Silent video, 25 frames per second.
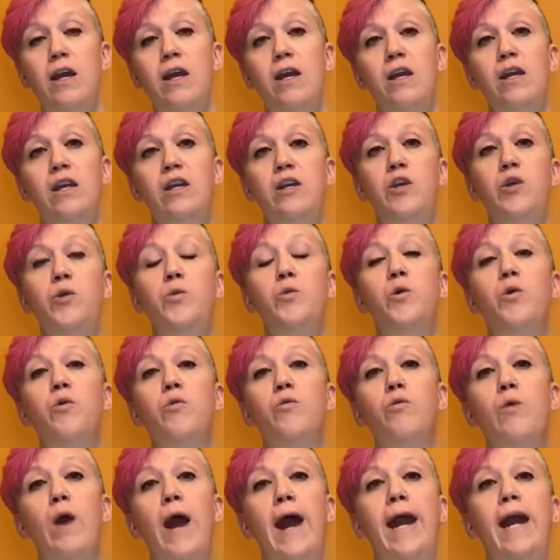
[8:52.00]
and you will
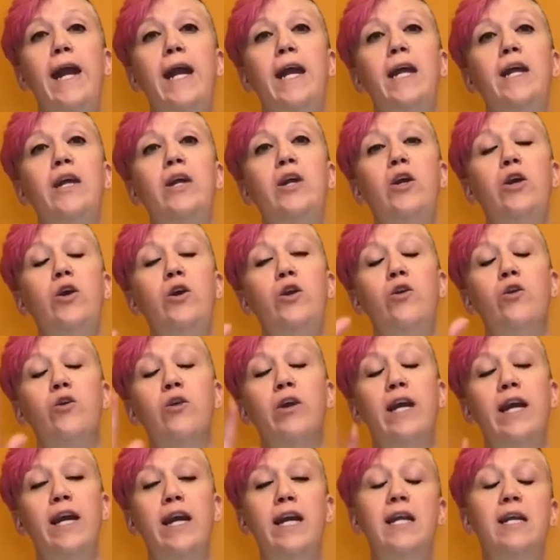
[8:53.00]
write your
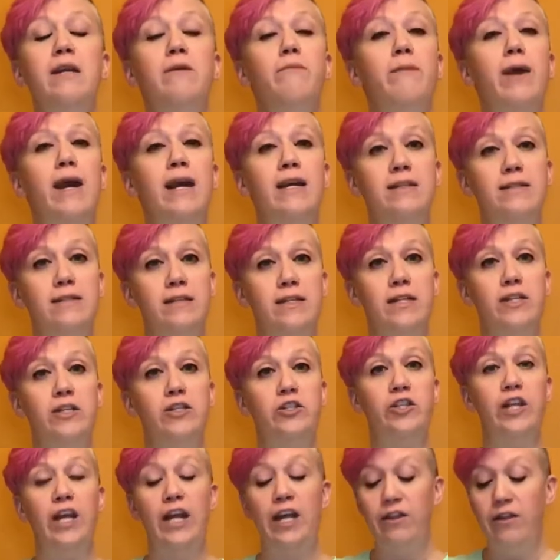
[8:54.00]
hidden
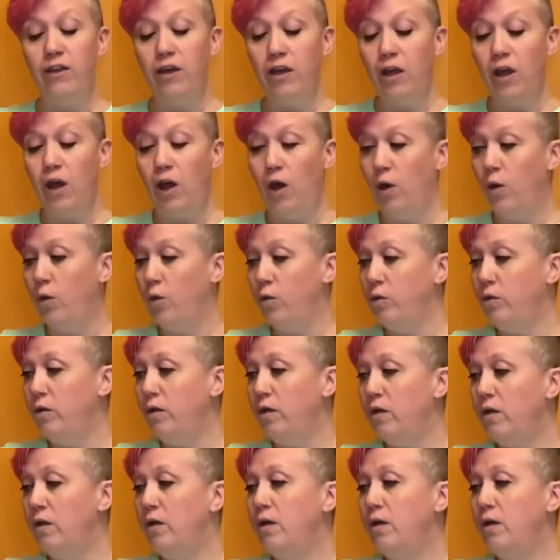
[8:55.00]
message in the code